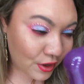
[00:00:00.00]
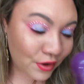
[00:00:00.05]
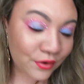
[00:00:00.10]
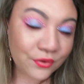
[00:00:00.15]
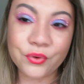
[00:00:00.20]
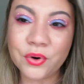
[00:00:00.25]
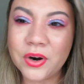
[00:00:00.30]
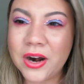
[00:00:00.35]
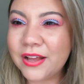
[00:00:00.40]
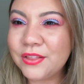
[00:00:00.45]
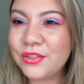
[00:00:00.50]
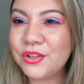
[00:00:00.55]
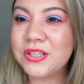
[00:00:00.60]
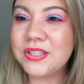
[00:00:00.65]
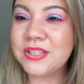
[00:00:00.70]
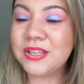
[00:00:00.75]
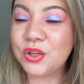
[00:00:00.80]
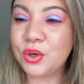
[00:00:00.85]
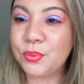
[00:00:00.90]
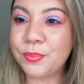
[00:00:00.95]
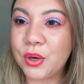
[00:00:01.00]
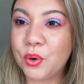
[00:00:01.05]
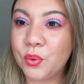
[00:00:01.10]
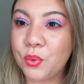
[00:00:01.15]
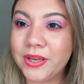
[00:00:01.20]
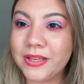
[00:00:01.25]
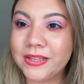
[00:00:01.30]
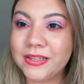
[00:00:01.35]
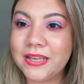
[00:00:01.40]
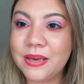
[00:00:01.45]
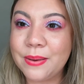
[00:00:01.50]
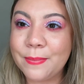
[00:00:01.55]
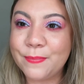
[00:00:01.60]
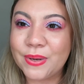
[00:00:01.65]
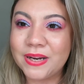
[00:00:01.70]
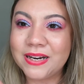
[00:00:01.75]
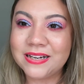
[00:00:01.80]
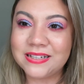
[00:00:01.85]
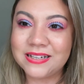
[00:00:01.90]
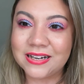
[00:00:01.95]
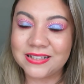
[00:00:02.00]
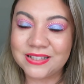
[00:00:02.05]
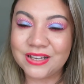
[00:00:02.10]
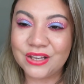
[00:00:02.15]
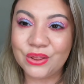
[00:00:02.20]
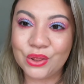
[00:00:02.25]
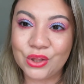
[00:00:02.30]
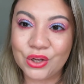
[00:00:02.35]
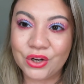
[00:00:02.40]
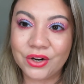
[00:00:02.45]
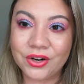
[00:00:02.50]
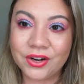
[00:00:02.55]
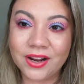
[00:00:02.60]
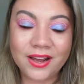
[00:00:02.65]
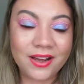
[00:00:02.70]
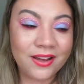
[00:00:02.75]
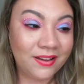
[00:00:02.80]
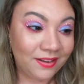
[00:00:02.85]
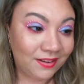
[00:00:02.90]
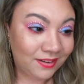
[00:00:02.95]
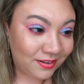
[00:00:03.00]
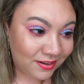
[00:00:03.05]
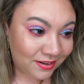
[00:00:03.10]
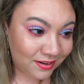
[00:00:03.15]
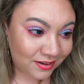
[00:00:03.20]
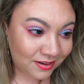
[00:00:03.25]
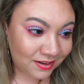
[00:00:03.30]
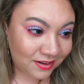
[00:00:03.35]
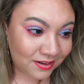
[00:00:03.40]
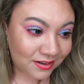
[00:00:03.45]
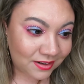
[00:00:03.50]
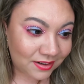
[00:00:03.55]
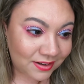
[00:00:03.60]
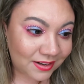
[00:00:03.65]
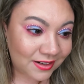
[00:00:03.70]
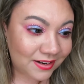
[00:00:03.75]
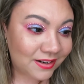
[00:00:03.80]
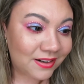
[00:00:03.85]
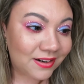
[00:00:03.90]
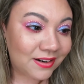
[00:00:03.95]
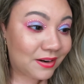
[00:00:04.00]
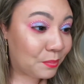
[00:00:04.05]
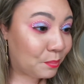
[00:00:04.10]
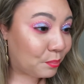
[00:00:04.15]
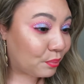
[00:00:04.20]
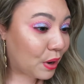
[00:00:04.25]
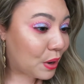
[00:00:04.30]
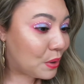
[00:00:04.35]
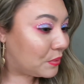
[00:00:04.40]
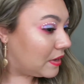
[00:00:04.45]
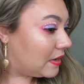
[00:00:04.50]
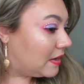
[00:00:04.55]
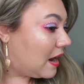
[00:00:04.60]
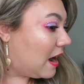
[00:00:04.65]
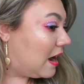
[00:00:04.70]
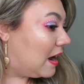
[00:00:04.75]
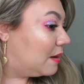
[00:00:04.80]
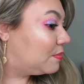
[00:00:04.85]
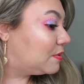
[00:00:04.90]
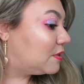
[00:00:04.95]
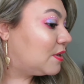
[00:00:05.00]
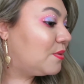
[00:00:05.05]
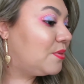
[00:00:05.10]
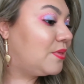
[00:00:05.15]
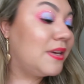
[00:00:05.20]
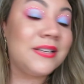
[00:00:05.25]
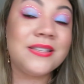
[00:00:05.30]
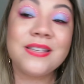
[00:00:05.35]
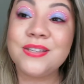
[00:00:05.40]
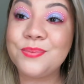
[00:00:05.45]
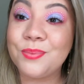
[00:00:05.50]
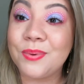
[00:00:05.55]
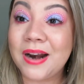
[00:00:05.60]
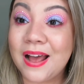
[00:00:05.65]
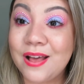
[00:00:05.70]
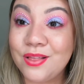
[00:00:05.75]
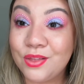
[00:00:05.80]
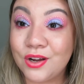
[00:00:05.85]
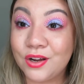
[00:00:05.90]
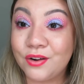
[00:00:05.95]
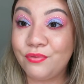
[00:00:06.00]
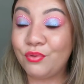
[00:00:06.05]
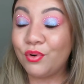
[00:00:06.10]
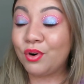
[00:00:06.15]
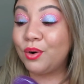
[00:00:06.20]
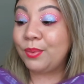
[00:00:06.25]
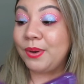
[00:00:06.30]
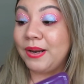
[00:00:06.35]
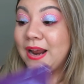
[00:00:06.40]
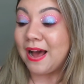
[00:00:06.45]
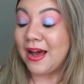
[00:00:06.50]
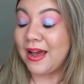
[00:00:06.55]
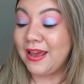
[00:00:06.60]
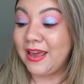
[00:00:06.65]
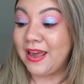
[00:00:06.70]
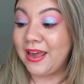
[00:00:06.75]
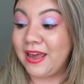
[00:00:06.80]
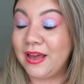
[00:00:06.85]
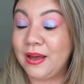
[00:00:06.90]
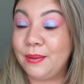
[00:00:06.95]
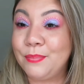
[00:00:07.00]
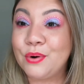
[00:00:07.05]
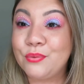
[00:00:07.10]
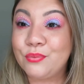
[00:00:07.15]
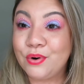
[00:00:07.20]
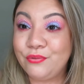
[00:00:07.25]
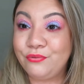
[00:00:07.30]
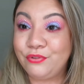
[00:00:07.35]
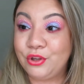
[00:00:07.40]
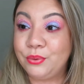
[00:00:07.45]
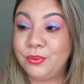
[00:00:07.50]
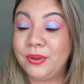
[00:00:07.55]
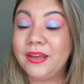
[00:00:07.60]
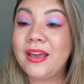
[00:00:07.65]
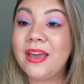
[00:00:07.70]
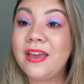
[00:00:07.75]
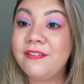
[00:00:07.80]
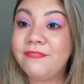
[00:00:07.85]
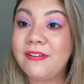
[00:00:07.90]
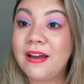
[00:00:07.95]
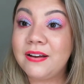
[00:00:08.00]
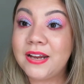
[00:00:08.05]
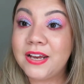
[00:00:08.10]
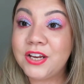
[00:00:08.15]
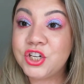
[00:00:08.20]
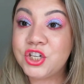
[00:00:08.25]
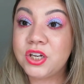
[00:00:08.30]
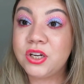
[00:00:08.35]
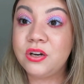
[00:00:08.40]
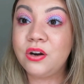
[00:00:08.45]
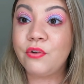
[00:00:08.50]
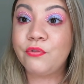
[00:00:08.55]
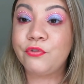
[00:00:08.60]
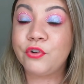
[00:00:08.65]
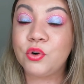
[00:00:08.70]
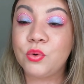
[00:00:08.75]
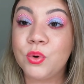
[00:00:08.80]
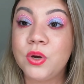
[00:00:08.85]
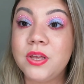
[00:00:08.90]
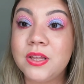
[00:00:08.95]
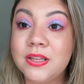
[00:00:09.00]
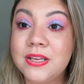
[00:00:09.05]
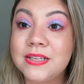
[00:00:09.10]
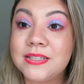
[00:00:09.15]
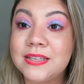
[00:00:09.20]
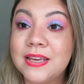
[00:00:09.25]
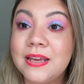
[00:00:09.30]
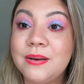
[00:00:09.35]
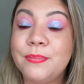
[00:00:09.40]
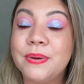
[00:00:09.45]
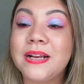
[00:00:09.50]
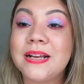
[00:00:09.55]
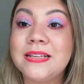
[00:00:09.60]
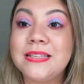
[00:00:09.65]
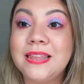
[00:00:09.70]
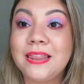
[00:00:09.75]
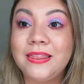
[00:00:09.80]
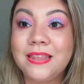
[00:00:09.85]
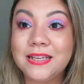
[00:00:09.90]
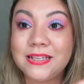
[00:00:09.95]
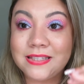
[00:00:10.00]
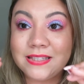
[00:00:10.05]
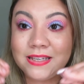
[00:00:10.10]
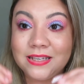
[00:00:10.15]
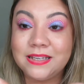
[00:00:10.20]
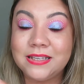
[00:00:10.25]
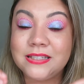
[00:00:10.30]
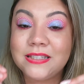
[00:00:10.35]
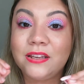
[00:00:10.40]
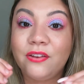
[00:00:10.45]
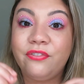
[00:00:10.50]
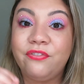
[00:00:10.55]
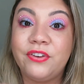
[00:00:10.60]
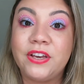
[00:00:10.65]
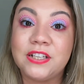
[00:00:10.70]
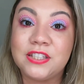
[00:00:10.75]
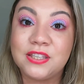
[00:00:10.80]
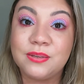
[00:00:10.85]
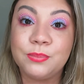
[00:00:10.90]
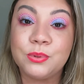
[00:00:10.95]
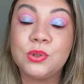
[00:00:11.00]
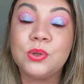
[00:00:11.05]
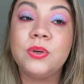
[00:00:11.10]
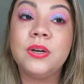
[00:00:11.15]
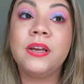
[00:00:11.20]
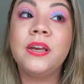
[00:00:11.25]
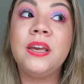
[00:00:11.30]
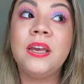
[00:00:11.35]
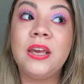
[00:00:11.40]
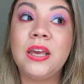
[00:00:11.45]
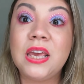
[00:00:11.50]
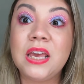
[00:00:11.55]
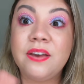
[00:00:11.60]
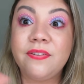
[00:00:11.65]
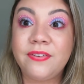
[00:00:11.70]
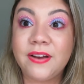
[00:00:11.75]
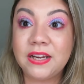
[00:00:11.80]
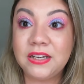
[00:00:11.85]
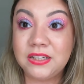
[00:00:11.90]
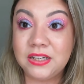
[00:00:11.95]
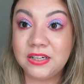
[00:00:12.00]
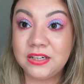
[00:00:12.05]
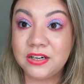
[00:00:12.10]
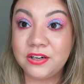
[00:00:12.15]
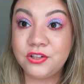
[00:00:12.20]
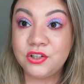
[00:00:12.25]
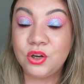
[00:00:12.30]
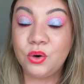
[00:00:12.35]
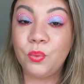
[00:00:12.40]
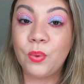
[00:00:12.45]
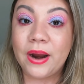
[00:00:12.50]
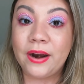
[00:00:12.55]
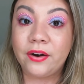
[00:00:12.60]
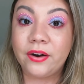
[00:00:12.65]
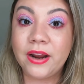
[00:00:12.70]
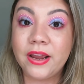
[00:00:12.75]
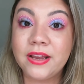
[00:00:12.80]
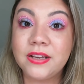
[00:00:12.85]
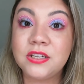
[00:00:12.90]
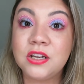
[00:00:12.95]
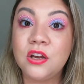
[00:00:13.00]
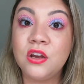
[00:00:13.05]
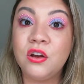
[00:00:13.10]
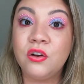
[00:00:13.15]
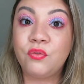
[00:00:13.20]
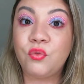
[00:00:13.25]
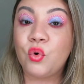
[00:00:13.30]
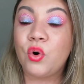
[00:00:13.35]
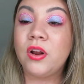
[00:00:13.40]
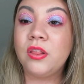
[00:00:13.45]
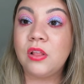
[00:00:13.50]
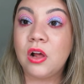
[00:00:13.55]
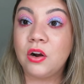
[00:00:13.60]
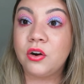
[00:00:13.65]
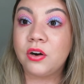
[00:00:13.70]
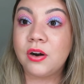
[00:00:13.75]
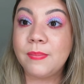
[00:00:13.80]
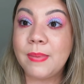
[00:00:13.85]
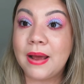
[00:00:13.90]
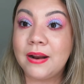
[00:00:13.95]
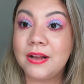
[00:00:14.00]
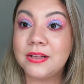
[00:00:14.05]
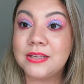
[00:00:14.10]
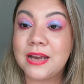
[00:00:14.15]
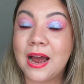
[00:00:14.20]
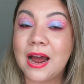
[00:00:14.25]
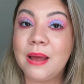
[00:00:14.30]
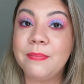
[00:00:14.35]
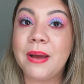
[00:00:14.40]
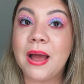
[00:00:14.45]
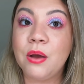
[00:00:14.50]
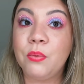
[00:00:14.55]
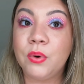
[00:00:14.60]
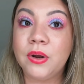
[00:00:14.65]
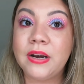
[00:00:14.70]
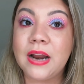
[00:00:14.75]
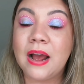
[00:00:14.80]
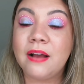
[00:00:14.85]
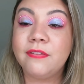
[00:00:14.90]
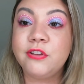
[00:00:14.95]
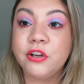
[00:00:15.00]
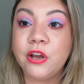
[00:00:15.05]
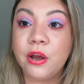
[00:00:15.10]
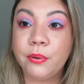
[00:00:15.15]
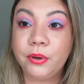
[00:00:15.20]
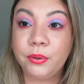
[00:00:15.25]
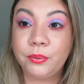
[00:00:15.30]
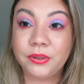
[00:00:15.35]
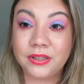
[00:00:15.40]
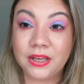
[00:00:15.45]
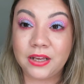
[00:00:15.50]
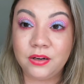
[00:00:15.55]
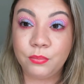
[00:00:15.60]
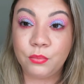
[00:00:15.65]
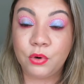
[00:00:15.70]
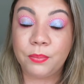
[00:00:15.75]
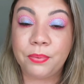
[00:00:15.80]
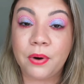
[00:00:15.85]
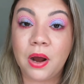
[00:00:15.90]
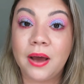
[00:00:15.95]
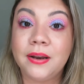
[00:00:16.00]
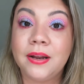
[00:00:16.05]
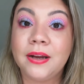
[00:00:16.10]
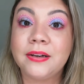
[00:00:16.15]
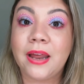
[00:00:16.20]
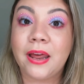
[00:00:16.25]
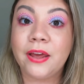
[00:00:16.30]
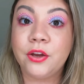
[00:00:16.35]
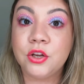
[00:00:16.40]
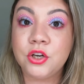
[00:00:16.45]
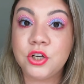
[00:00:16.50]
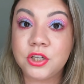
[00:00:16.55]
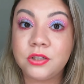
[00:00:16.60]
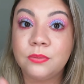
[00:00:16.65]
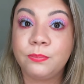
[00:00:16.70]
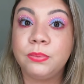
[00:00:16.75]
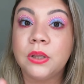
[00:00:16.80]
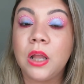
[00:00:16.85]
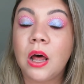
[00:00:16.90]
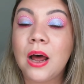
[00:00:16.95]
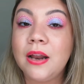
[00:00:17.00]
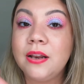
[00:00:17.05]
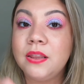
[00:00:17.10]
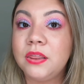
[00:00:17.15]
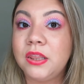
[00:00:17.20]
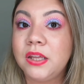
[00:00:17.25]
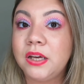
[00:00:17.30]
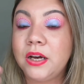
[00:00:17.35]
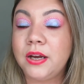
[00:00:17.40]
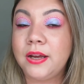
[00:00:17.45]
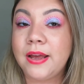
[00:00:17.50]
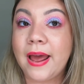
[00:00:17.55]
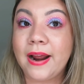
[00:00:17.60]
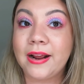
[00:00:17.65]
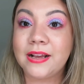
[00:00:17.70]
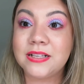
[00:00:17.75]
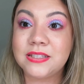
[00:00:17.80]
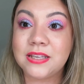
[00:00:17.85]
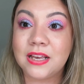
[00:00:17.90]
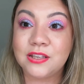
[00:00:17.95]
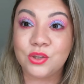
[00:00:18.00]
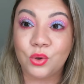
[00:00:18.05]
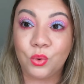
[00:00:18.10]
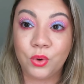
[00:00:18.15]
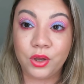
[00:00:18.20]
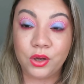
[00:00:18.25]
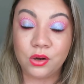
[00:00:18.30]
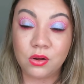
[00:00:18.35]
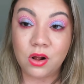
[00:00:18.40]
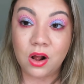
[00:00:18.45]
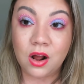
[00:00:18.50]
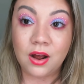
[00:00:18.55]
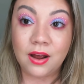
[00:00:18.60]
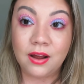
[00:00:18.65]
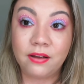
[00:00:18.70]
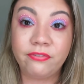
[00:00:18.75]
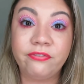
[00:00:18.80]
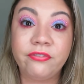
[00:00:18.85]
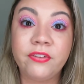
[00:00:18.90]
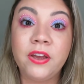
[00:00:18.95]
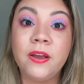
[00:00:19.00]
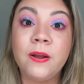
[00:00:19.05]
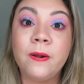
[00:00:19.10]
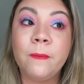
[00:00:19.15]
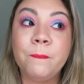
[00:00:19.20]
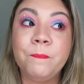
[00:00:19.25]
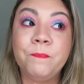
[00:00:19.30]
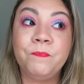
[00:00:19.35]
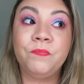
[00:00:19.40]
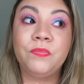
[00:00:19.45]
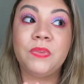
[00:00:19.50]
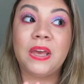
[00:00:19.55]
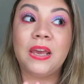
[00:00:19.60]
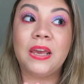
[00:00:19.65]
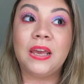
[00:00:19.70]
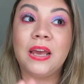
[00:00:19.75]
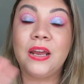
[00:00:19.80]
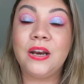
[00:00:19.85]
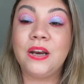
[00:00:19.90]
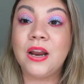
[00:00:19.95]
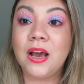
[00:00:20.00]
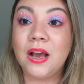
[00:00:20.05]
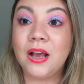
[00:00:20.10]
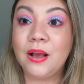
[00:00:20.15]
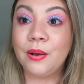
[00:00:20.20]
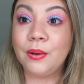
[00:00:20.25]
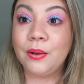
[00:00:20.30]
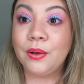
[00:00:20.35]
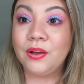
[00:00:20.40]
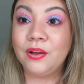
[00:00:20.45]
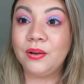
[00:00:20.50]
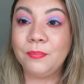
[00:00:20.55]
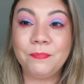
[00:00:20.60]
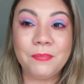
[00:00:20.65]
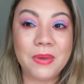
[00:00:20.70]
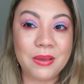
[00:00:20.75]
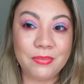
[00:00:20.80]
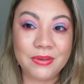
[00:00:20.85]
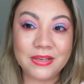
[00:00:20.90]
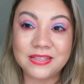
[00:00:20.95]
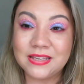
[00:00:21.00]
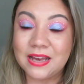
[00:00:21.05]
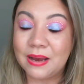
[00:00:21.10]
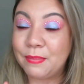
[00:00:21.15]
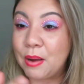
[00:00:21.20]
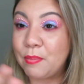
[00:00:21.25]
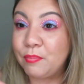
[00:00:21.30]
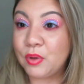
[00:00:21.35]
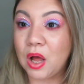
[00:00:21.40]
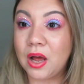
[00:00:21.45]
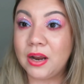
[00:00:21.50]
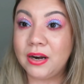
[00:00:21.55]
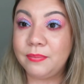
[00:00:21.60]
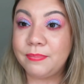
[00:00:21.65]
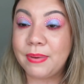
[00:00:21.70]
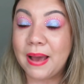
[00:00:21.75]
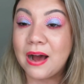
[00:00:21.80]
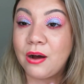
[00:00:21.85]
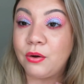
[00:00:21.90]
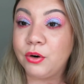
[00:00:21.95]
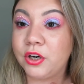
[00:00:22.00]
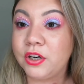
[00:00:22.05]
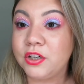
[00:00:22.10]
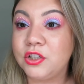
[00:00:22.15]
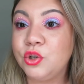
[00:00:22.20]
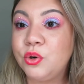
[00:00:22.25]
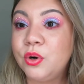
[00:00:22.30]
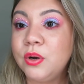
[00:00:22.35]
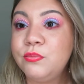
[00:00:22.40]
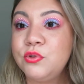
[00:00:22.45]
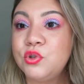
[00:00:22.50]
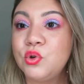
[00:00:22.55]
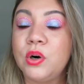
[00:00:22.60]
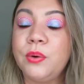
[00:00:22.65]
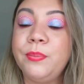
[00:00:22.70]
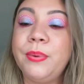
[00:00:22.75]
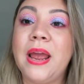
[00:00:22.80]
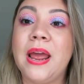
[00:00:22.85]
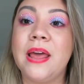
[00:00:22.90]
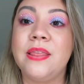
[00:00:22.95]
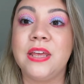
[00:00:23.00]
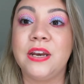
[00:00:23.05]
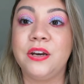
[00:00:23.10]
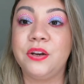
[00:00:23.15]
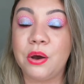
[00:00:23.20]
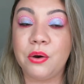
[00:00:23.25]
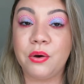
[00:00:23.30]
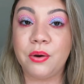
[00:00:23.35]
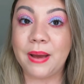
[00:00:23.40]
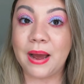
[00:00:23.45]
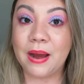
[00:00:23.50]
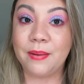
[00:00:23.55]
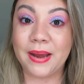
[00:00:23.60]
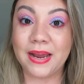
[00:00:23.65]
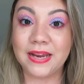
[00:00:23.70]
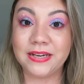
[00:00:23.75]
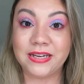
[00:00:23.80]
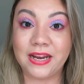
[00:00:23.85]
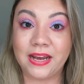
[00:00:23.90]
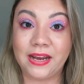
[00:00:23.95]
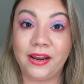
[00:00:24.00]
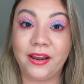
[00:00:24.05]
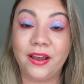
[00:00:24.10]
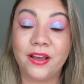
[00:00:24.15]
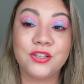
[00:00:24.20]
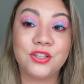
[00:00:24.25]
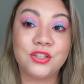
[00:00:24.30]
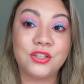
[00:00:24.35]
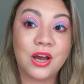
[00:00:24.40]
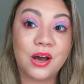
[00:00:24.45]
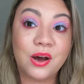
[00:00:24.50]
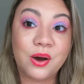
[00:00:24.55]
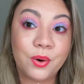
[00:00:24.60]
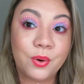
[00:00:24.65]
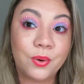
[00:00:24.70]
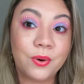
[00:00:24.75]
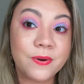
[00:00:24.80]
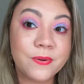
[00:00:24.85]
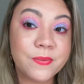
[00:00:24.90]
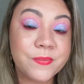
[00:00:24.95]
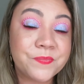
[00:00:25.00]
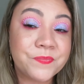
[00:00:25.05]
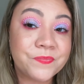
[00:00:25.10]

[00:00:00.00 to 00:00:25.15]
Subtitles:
Forehead looks a little bit oily, but it doesn't look broken up. So this is what I look for when I am reviewing a foundation for oily skin, because this is fixable. If I needed to wear it for a longer amount of time, I wouldn't have to go in with any more product. I could just blot the excess oil off and maybe some blotting powder to absorb it and then go about my day. So